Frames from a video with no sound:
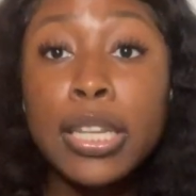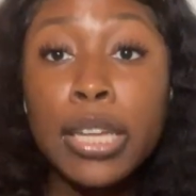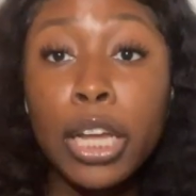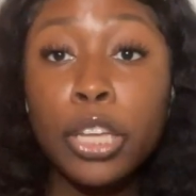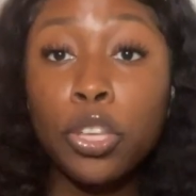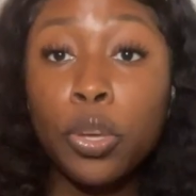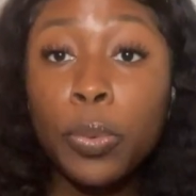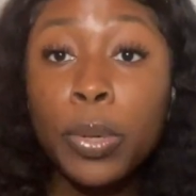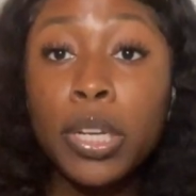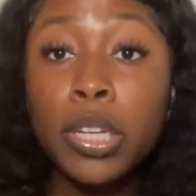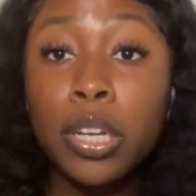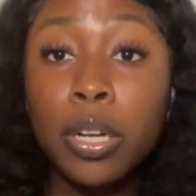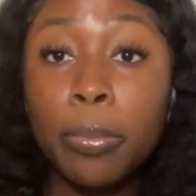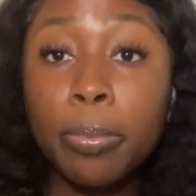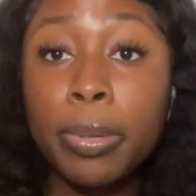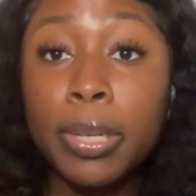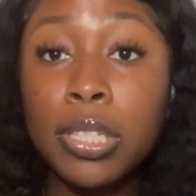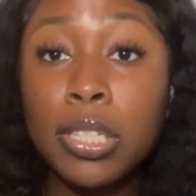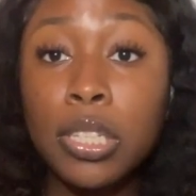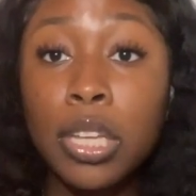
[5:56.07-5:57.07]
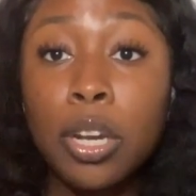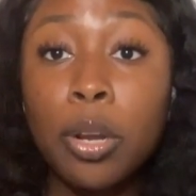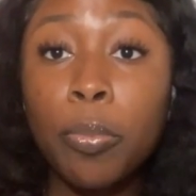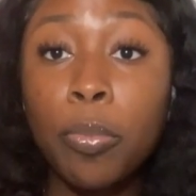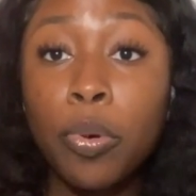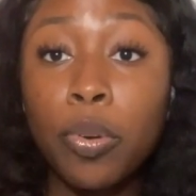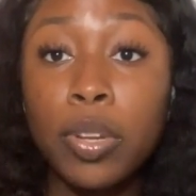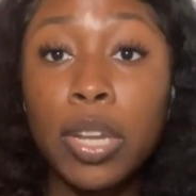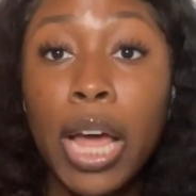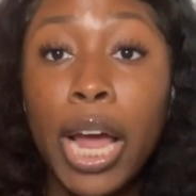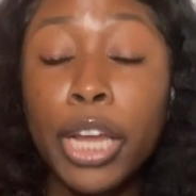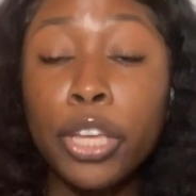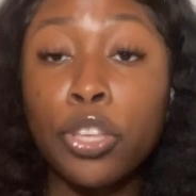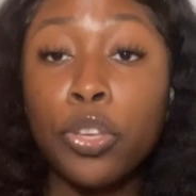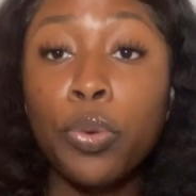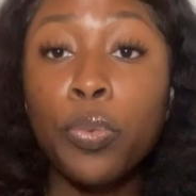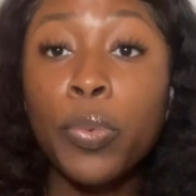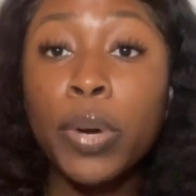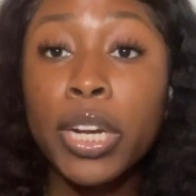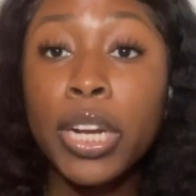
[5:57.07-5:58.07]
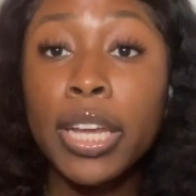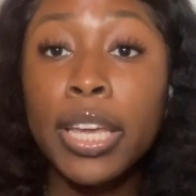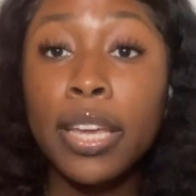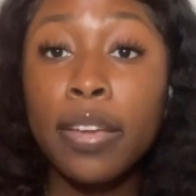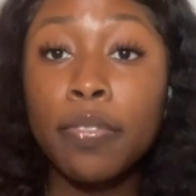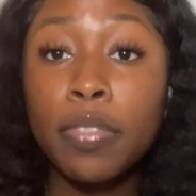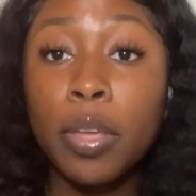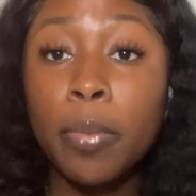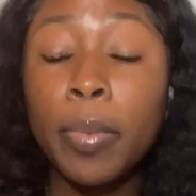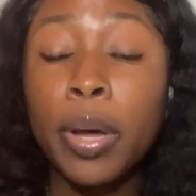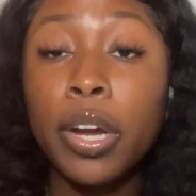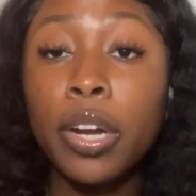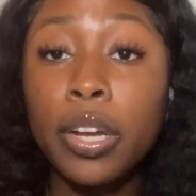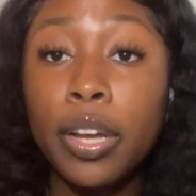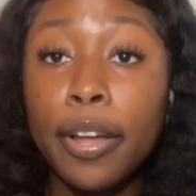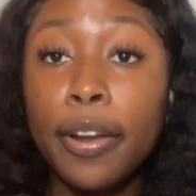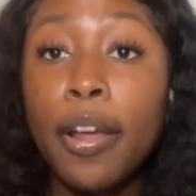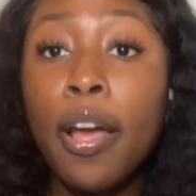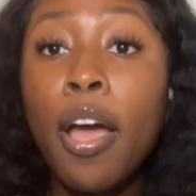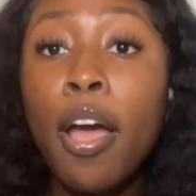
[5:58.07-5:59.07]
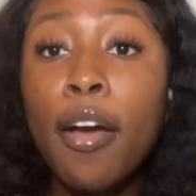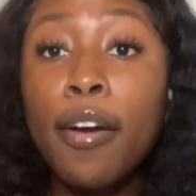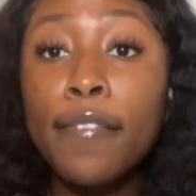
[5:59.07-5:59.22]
Like, you want to look presentable. Like, you want to give them a good